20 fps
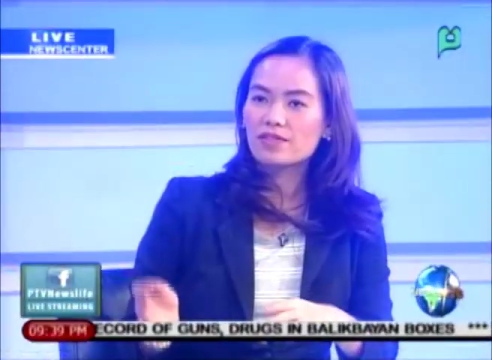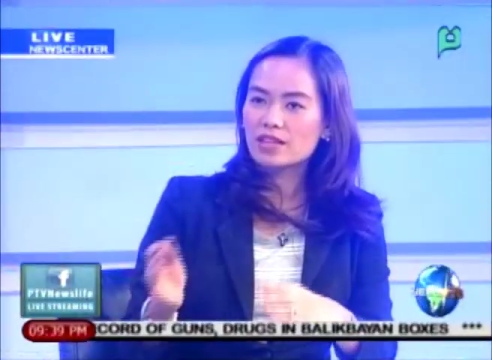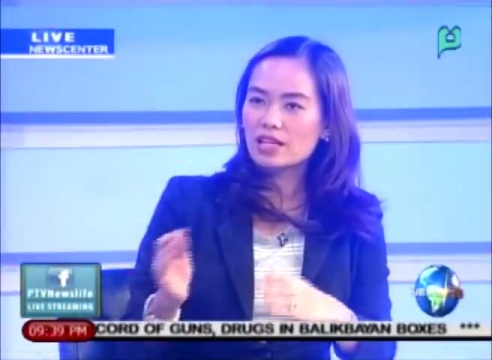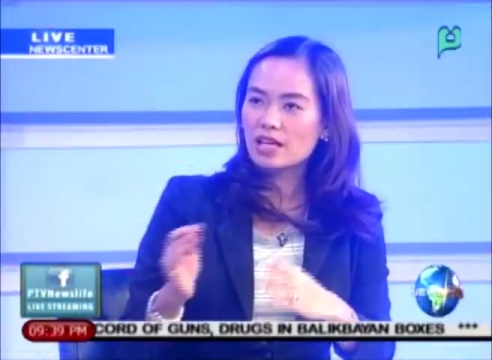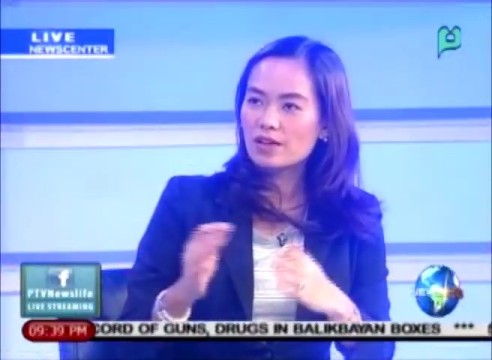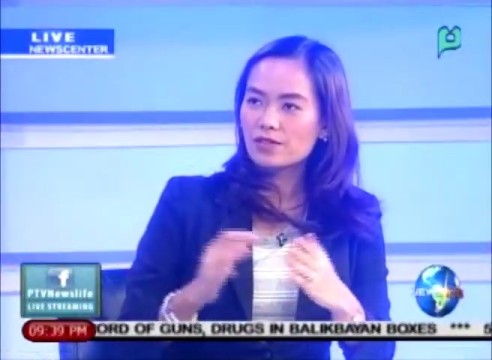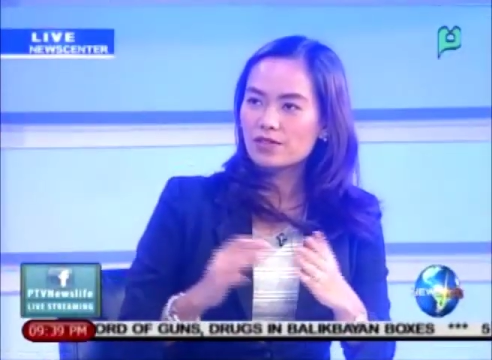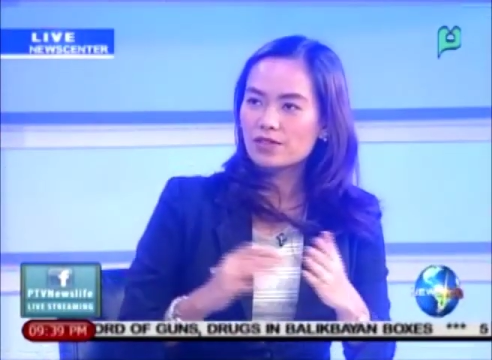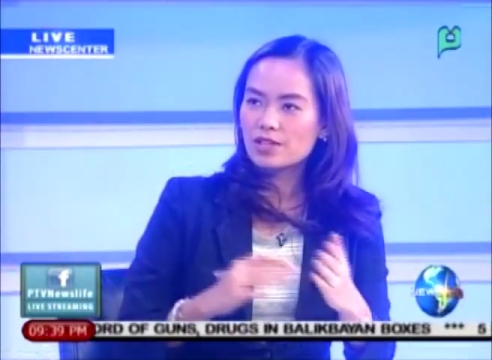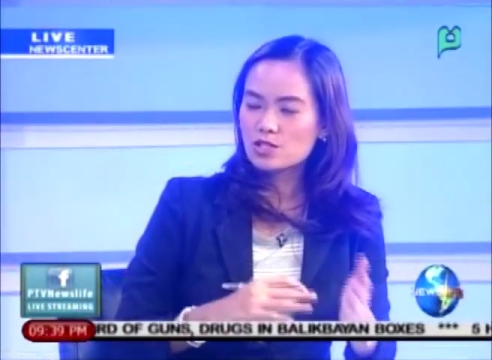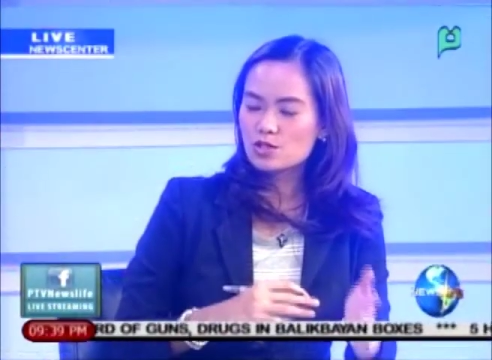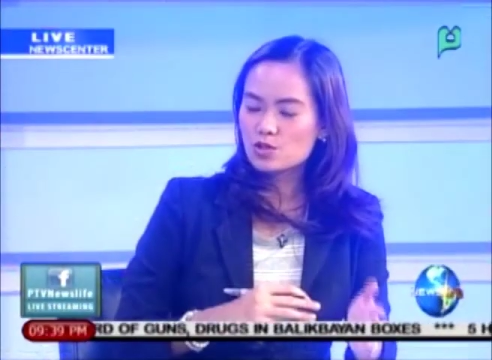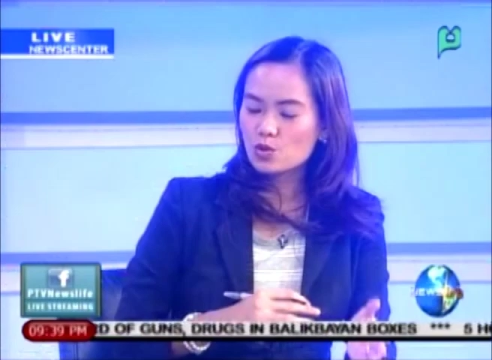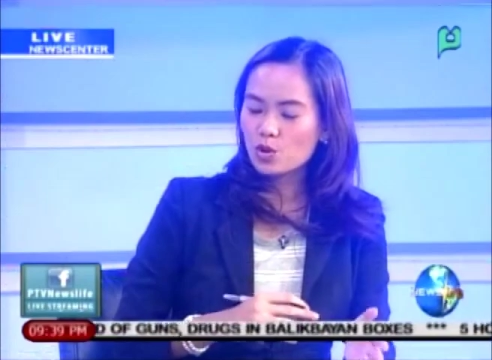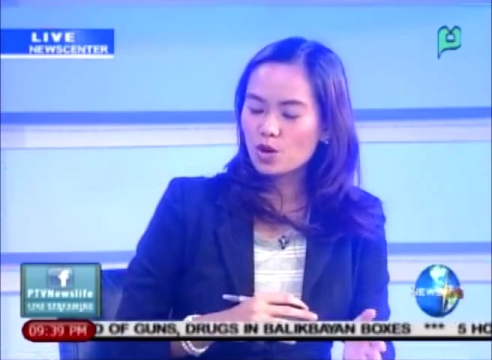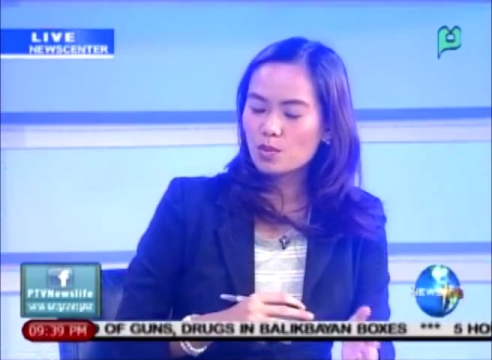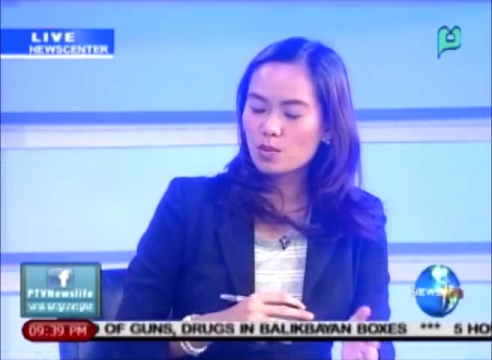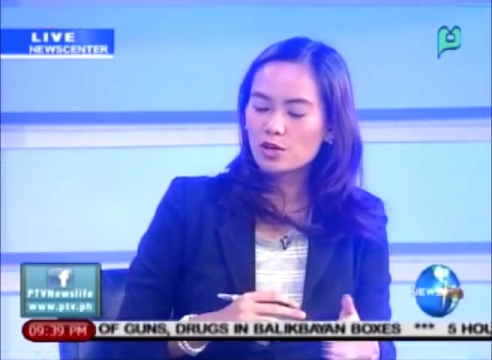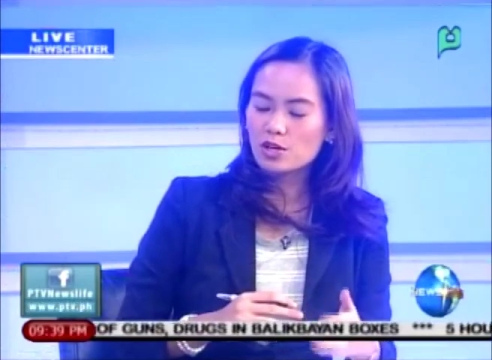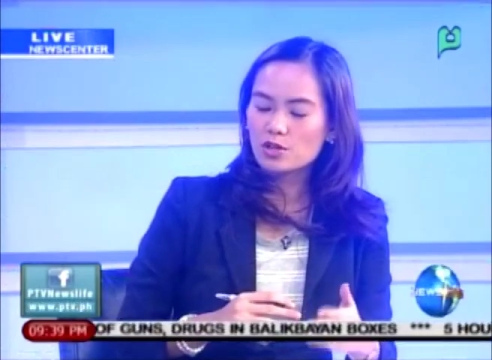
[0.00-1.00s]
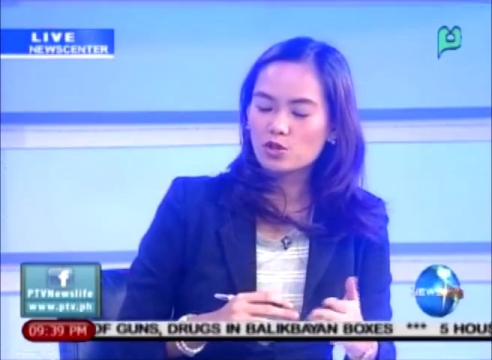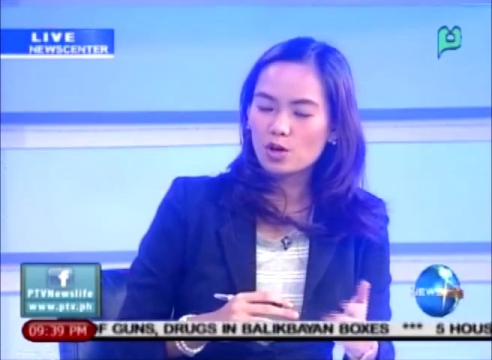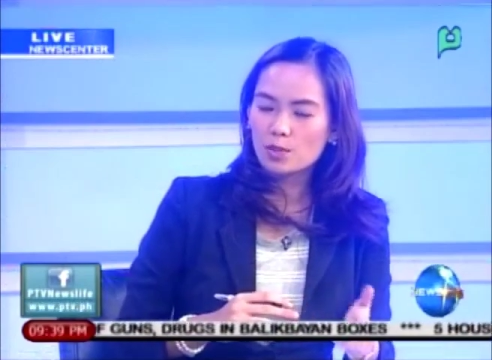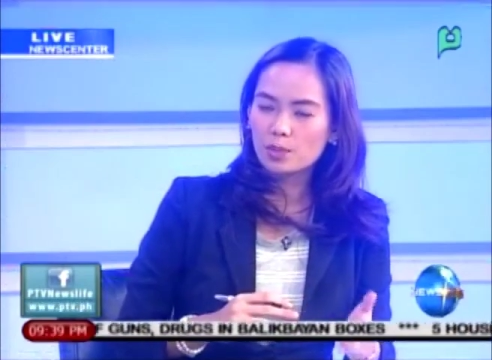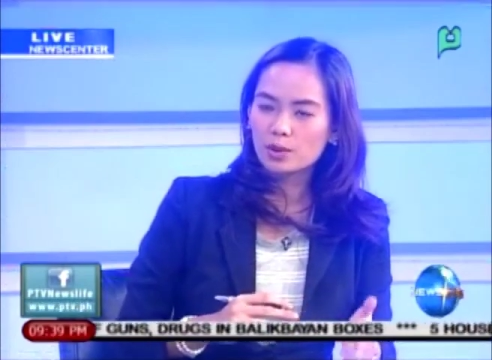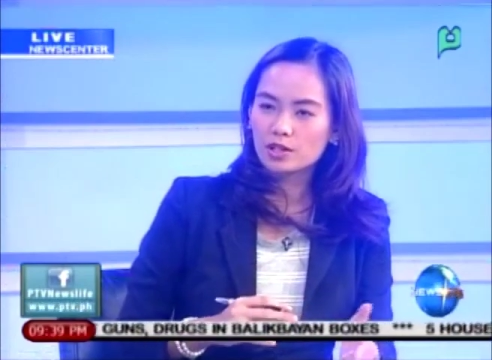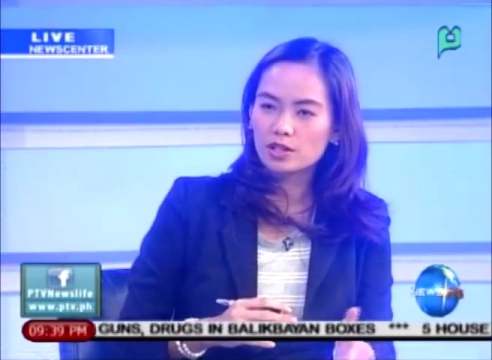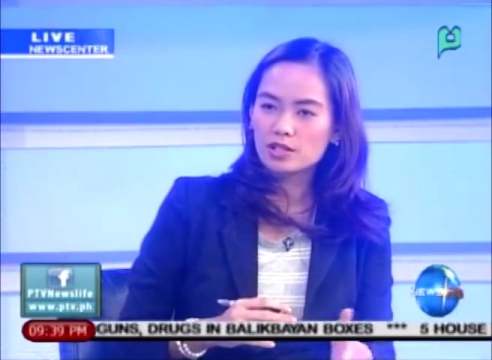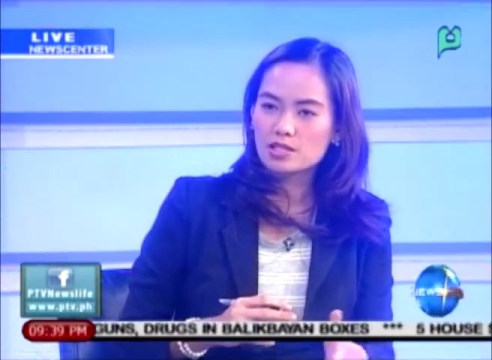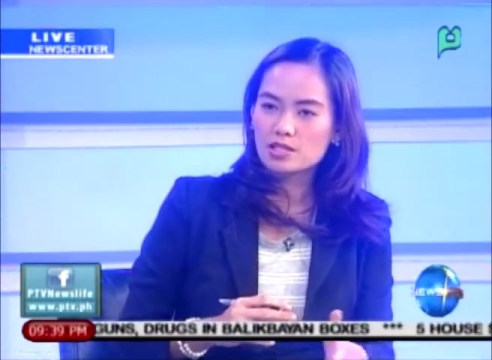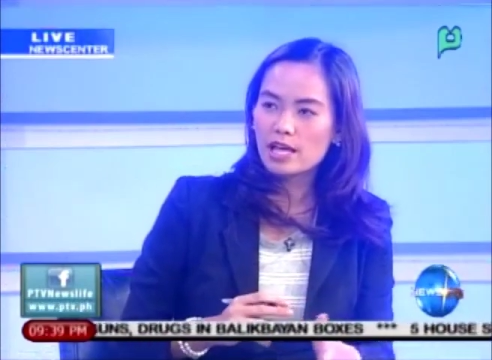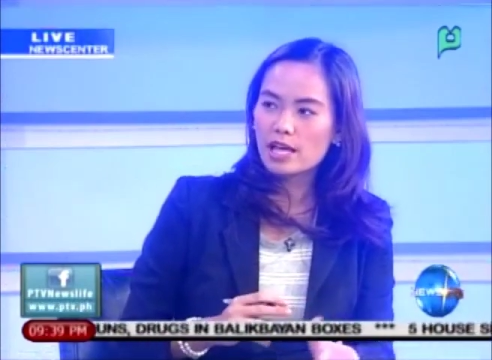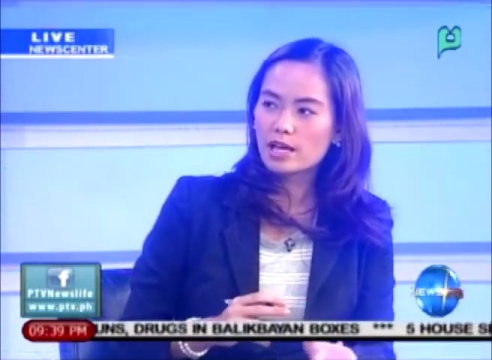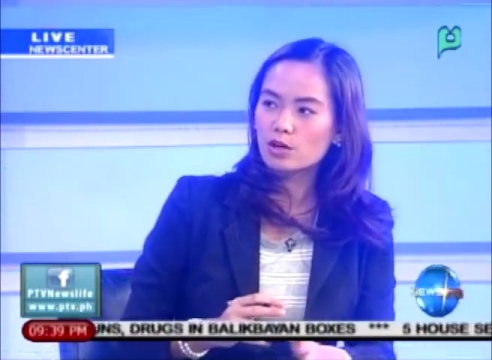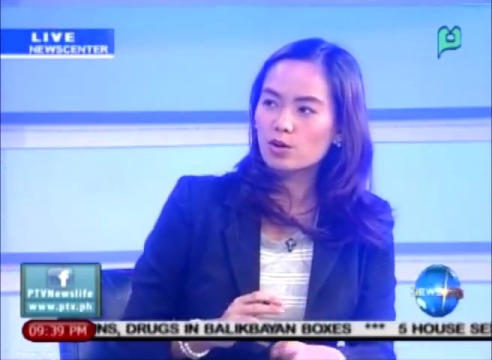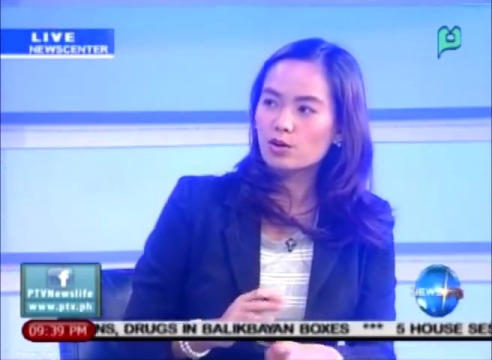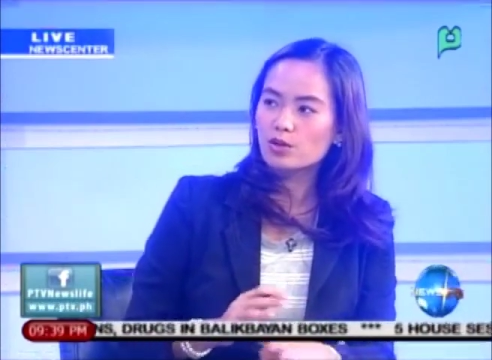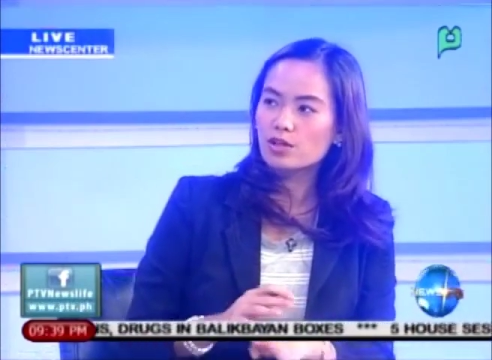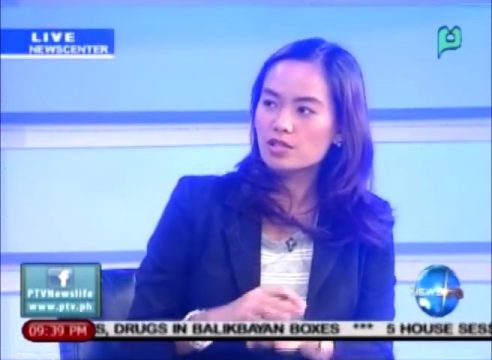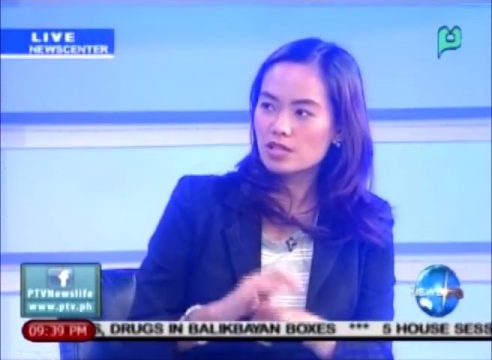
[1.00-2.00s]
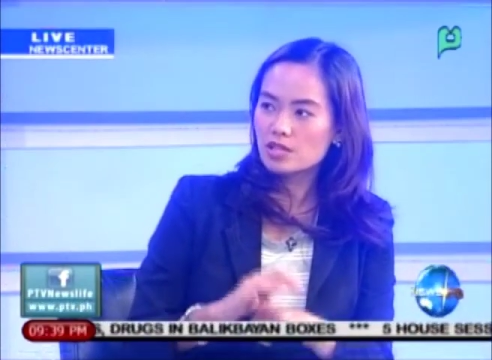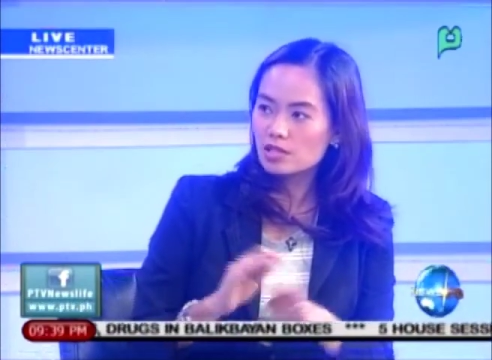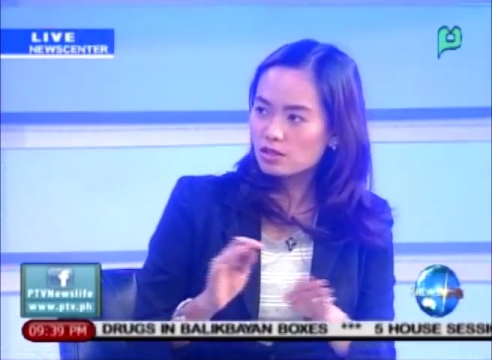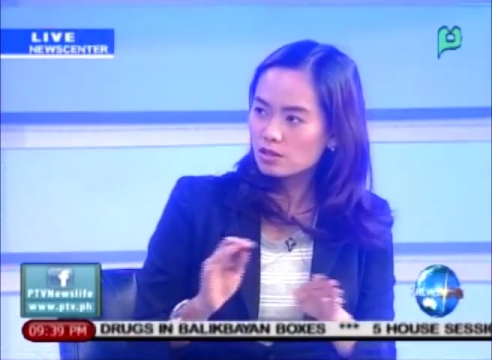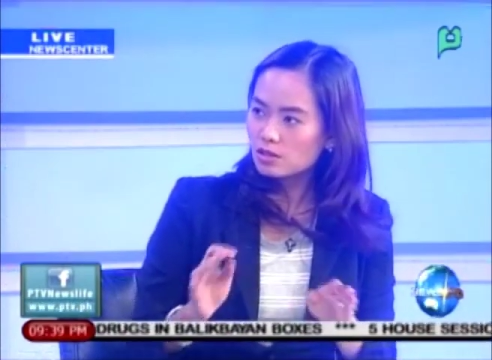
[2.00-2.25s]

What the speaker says: if the storm or the tropical cyclone doesn't